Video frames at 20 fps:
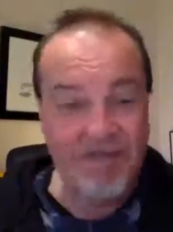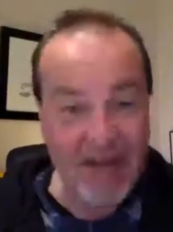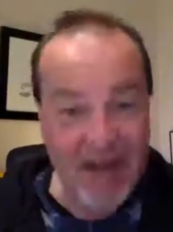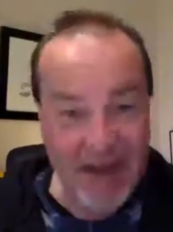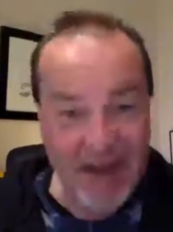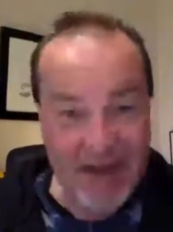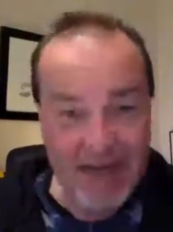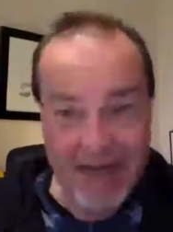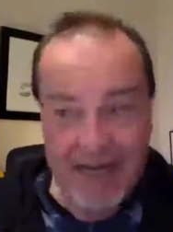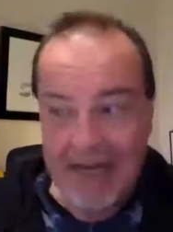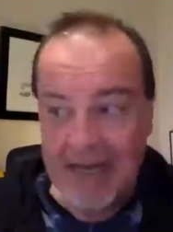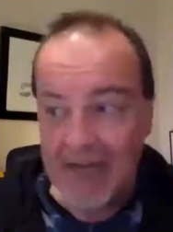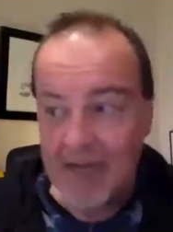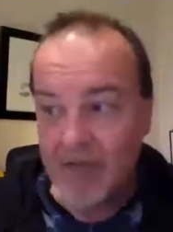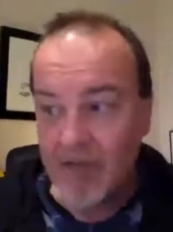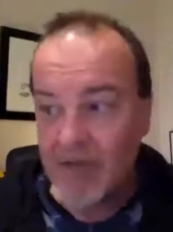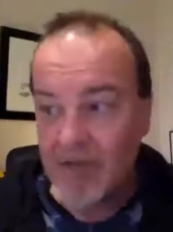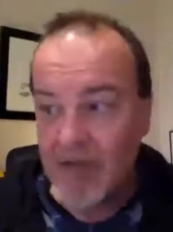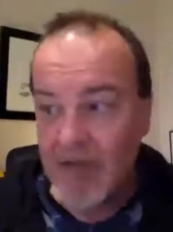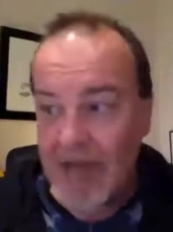Finally,
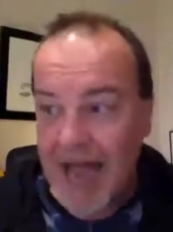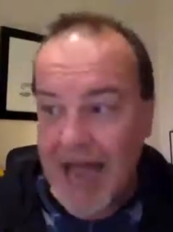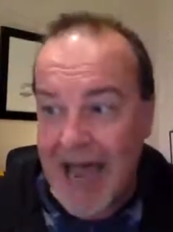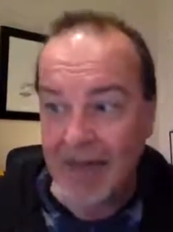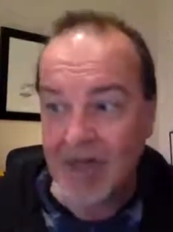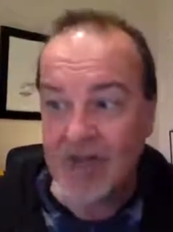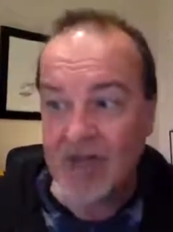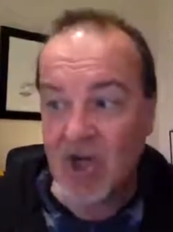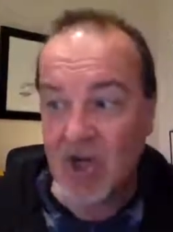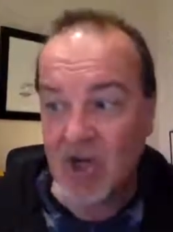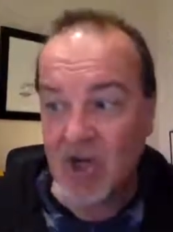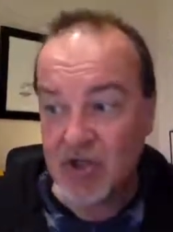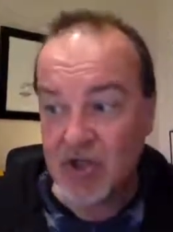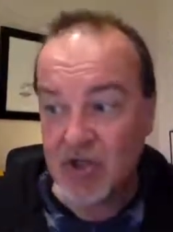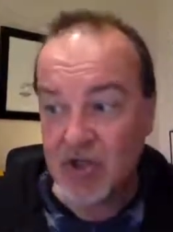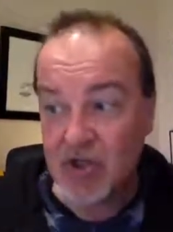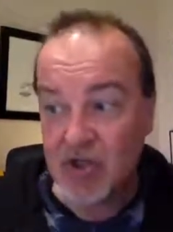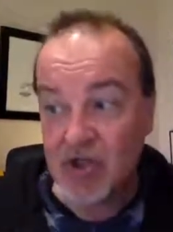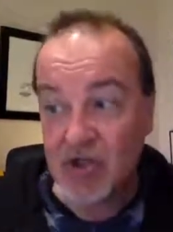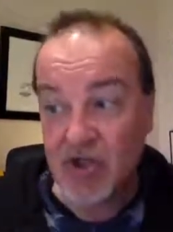I was
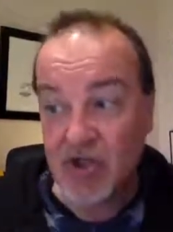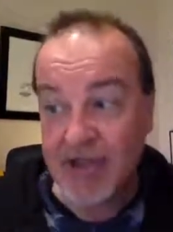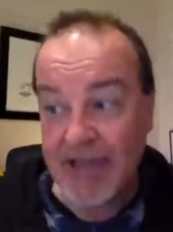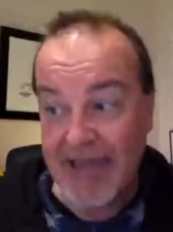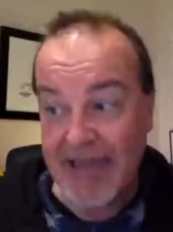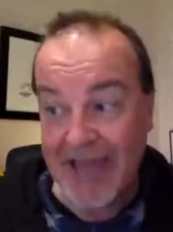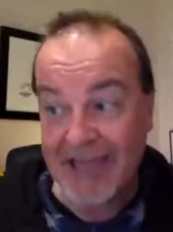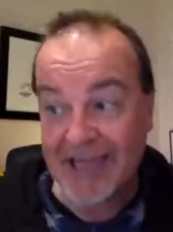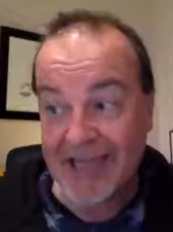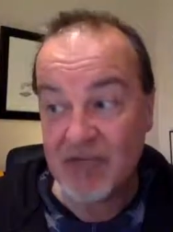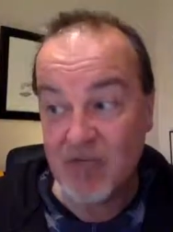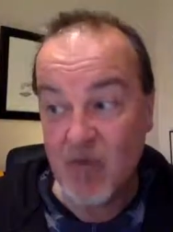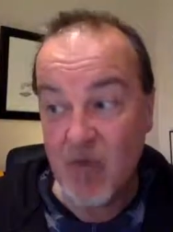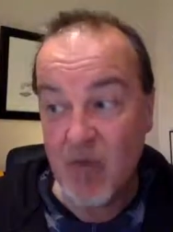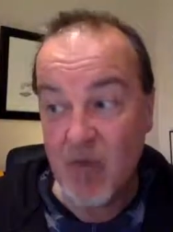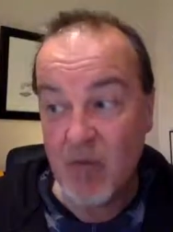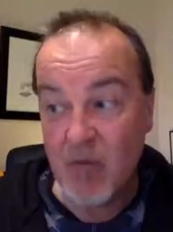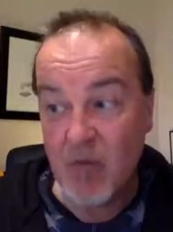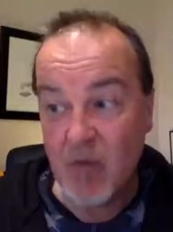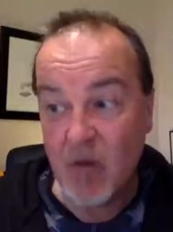ushered to the guest
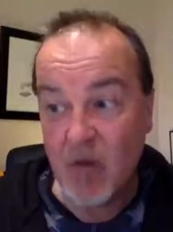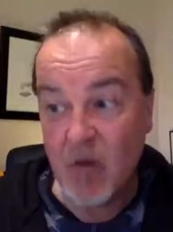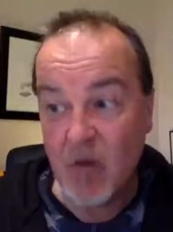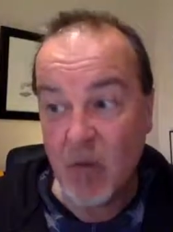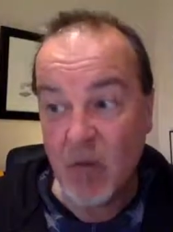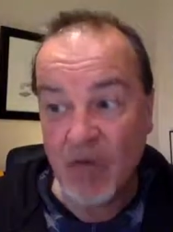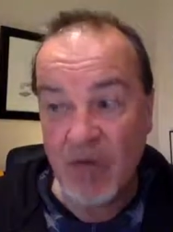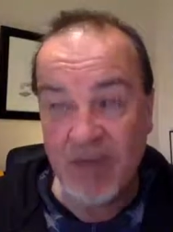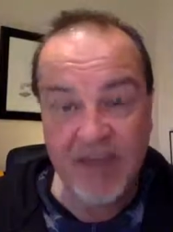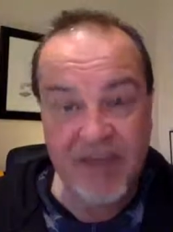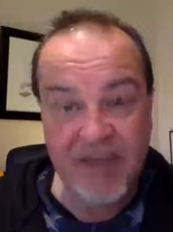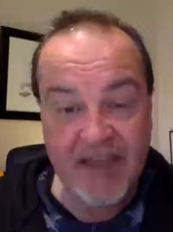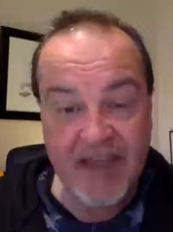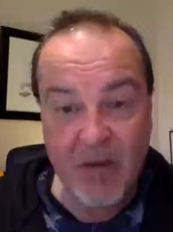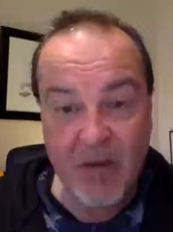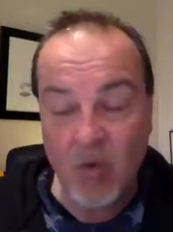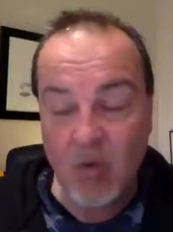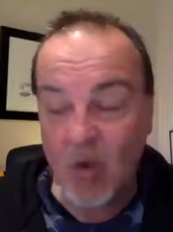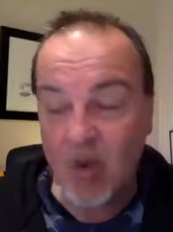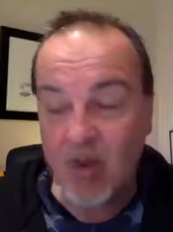room, with
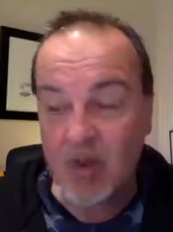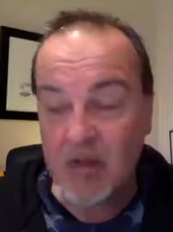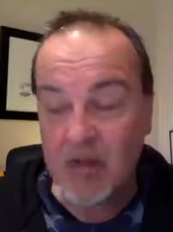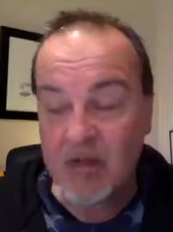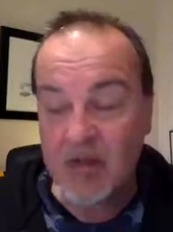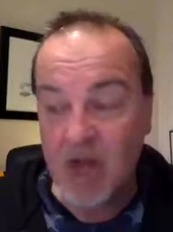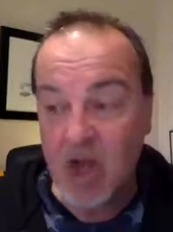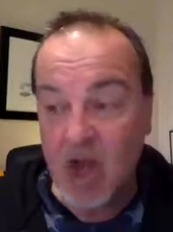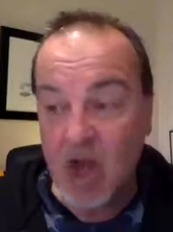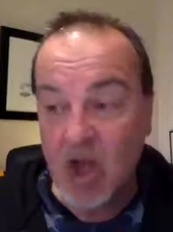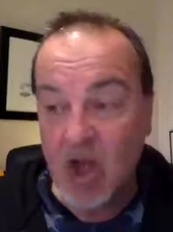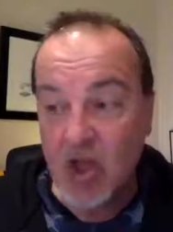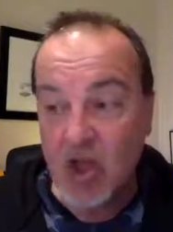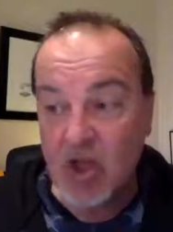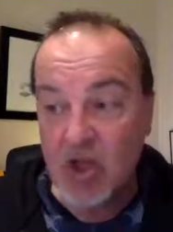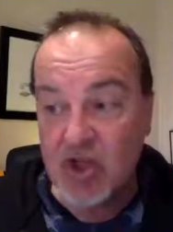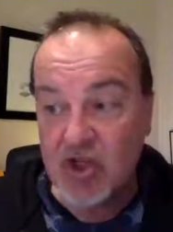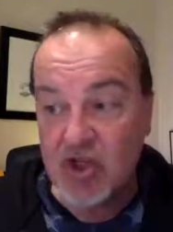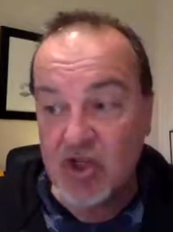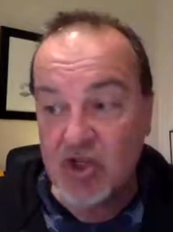thick walls, a
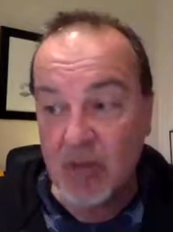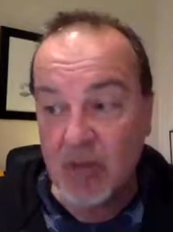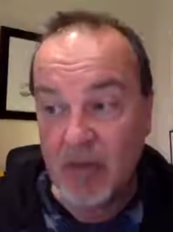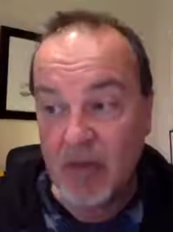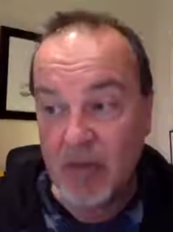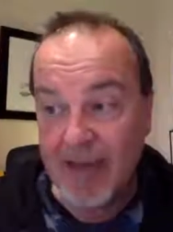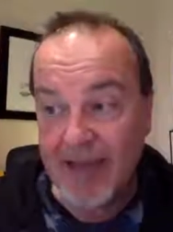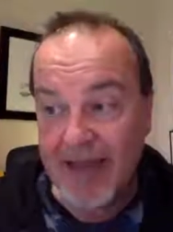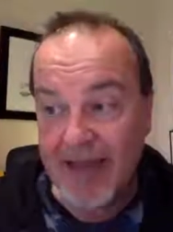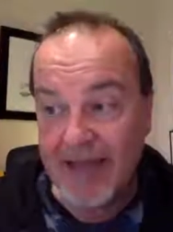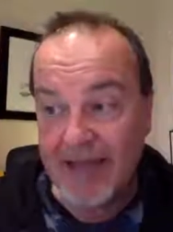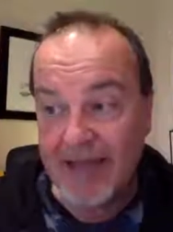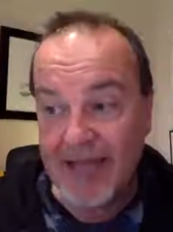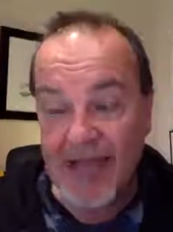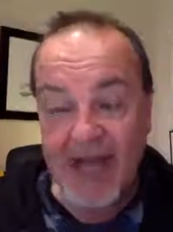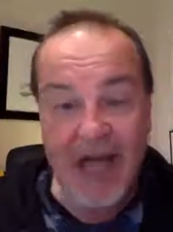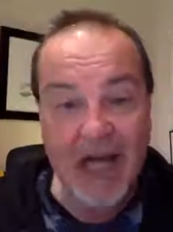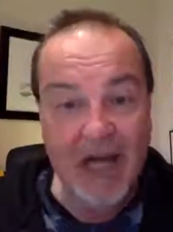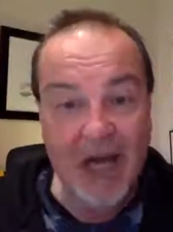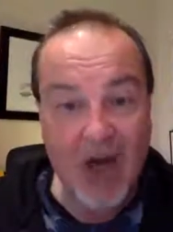huge double bed,
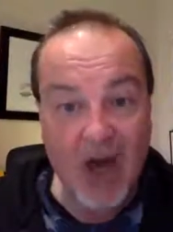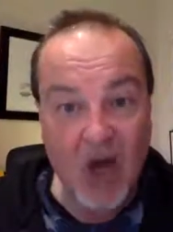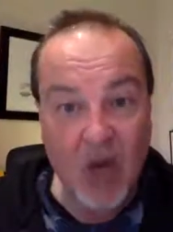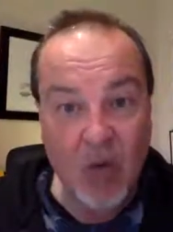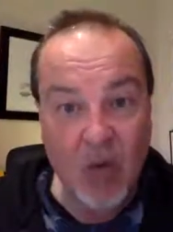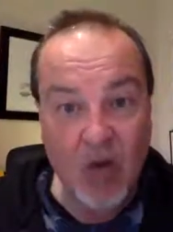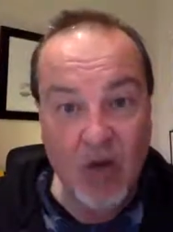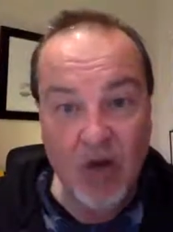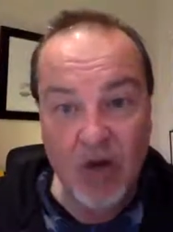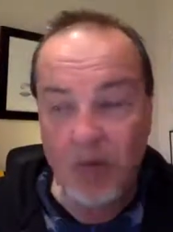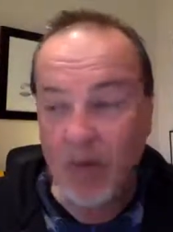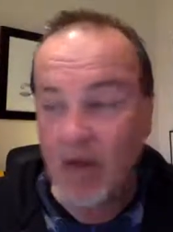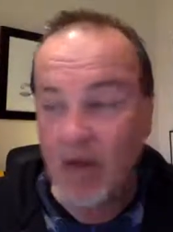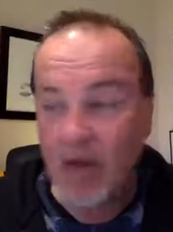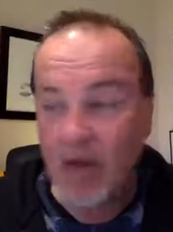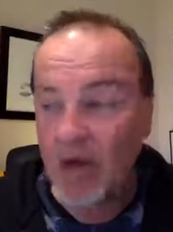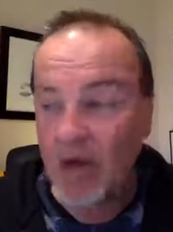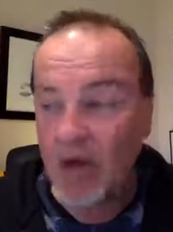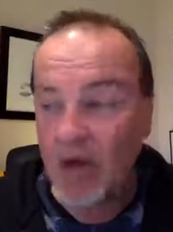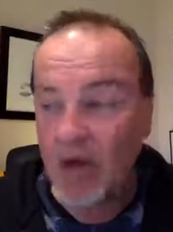and a hot water
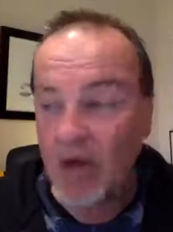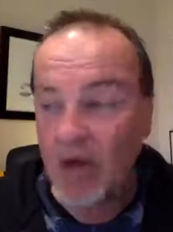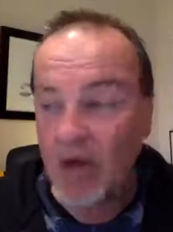bottle.